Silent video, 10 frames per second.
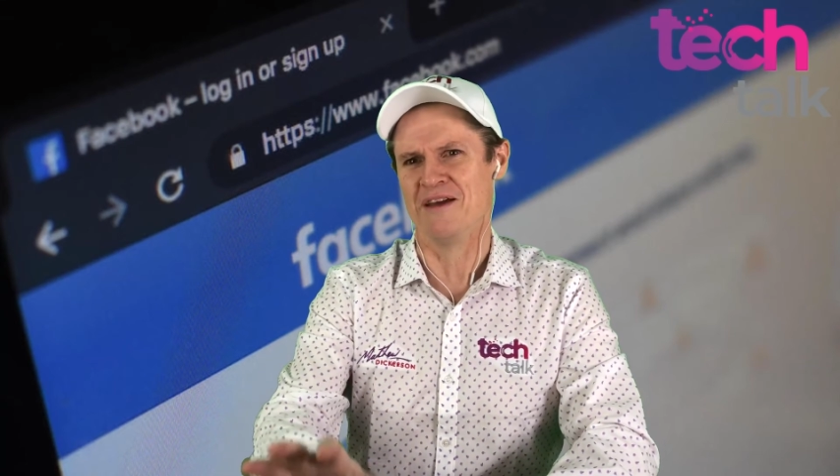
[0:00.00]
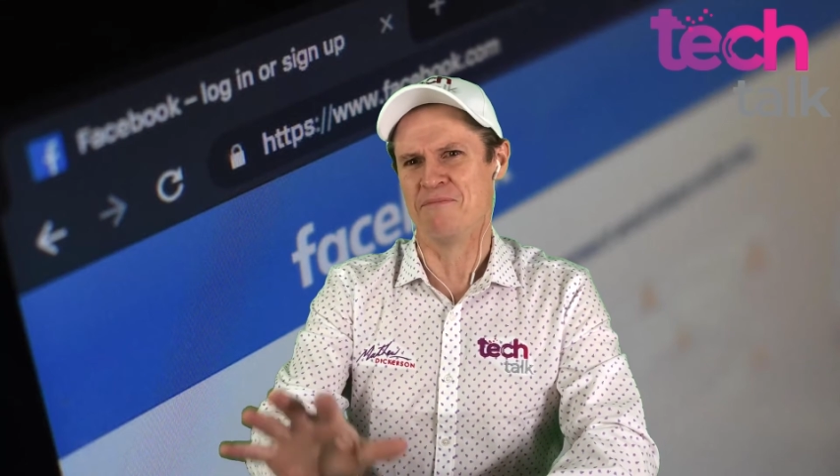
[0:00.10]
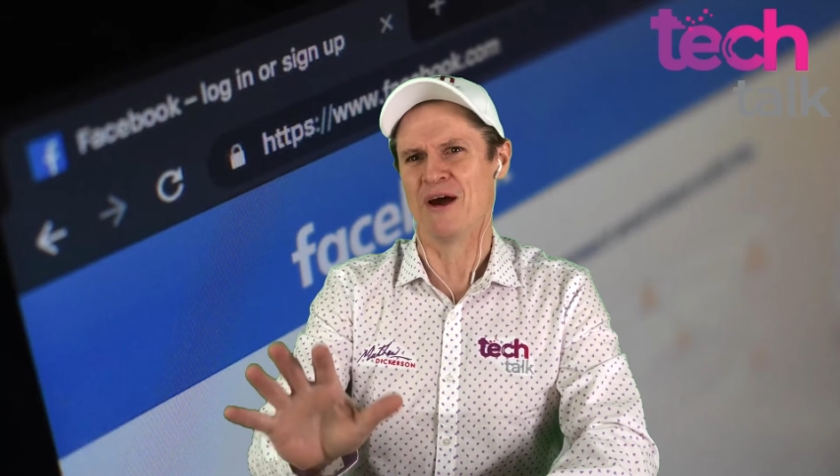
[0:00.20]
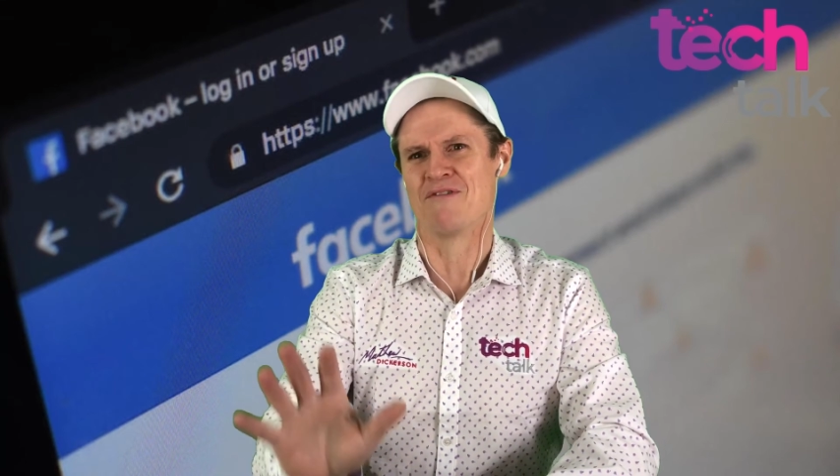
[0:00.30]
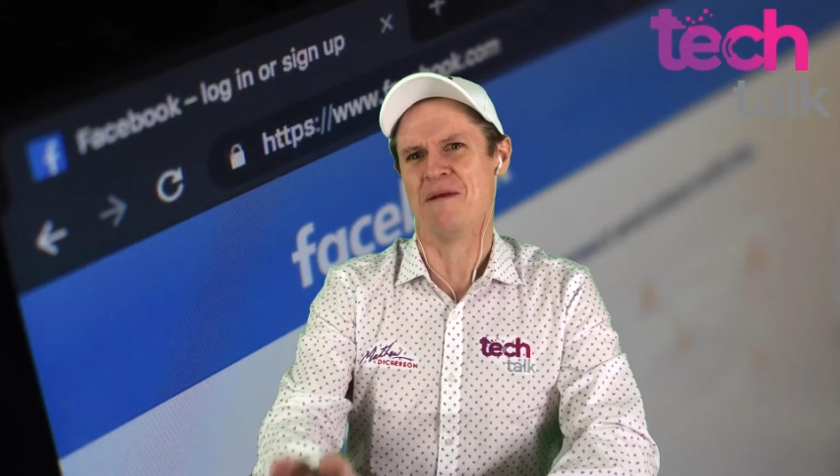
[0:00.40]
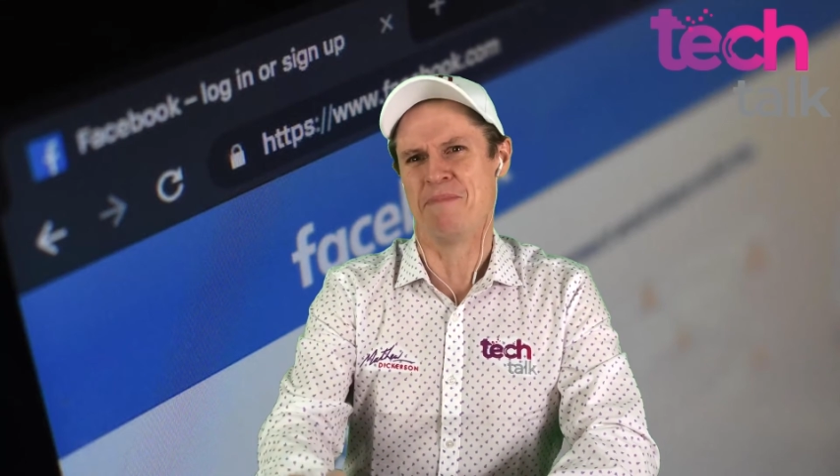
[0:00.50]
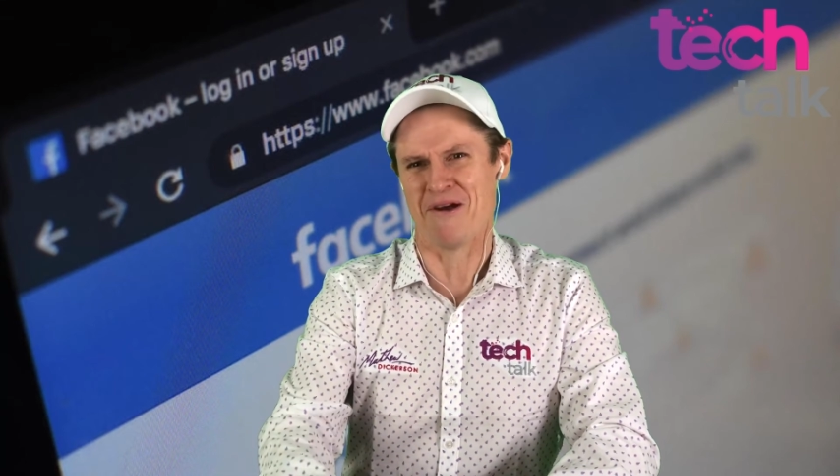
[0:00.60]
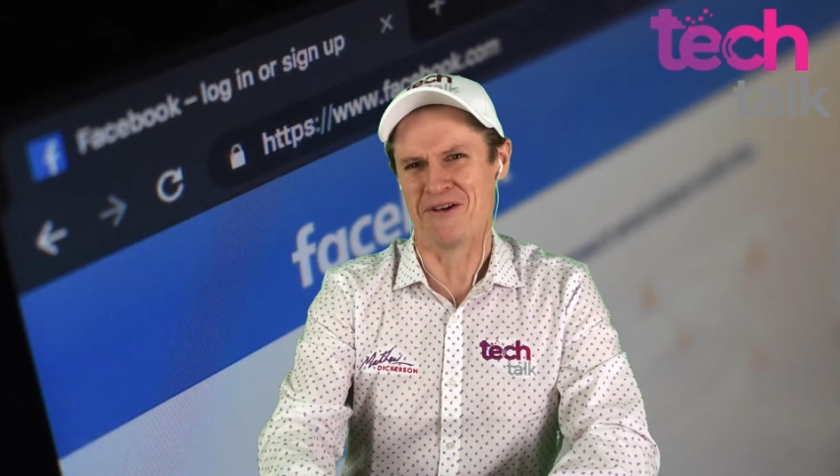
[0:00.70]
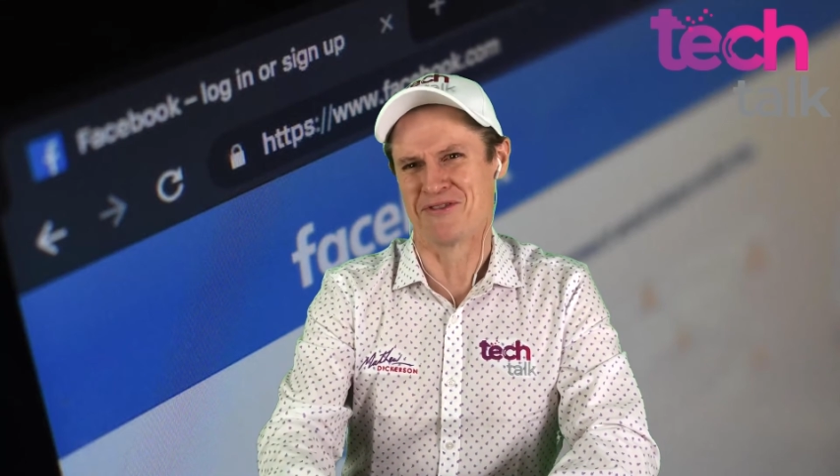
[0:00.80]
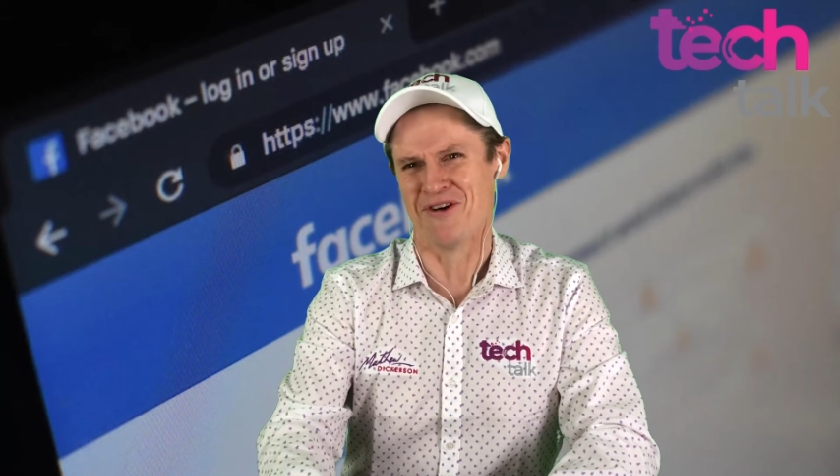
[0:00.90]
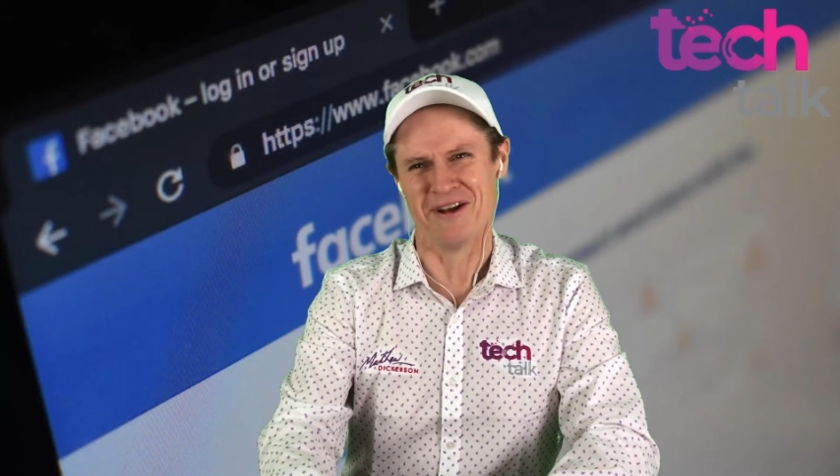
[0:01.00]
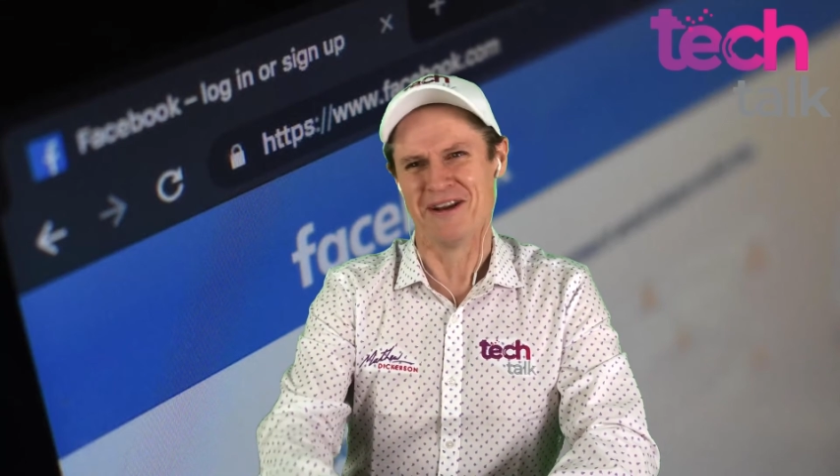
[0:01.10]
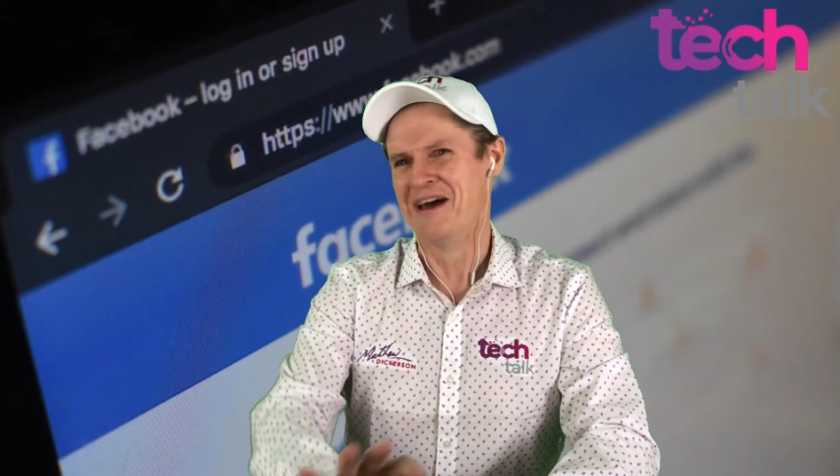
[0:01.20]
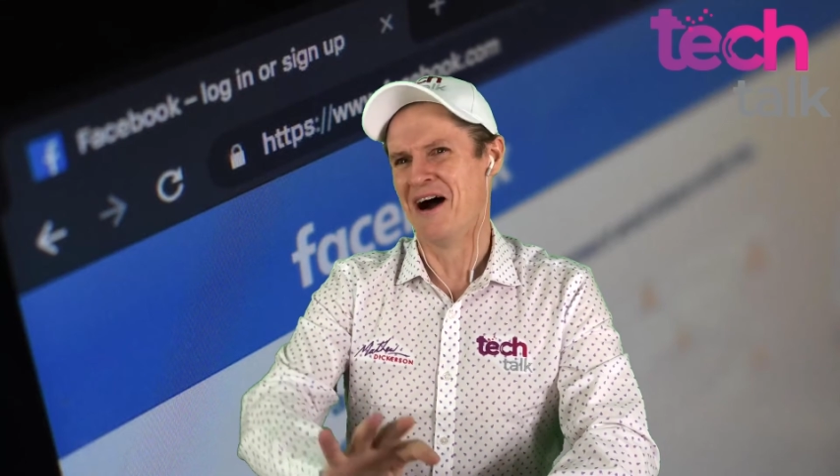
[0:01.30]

If my grandparents are on it,